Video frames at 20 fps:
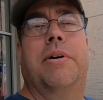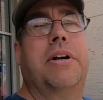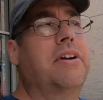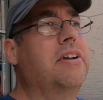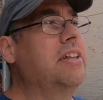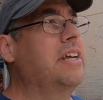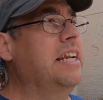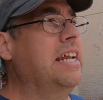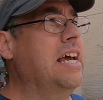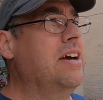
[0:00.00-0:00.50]

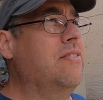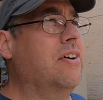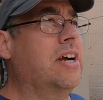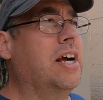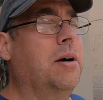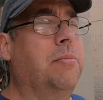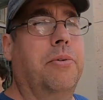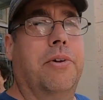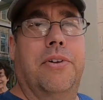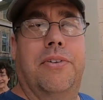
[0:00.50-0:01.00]
apparently they have a
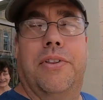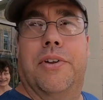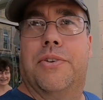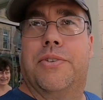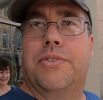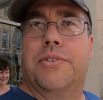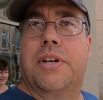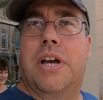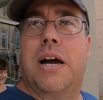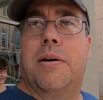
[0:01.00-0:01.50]
couple of
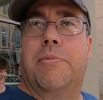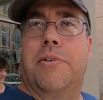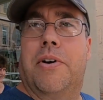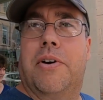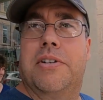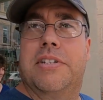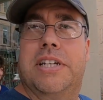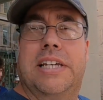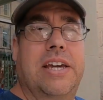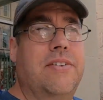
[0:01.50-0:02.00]
those cop
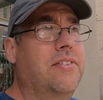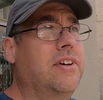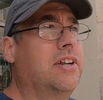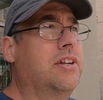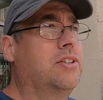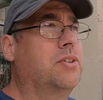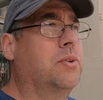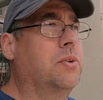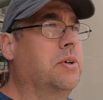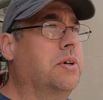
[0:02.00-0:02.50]
cars that give you
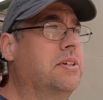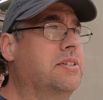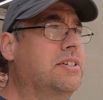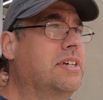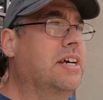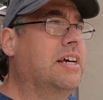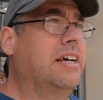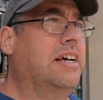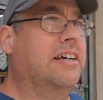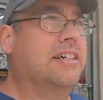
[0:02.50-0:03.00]
the
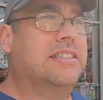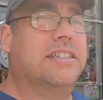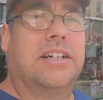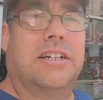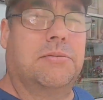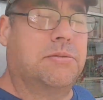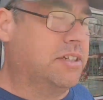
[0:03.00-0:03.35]
tours, because here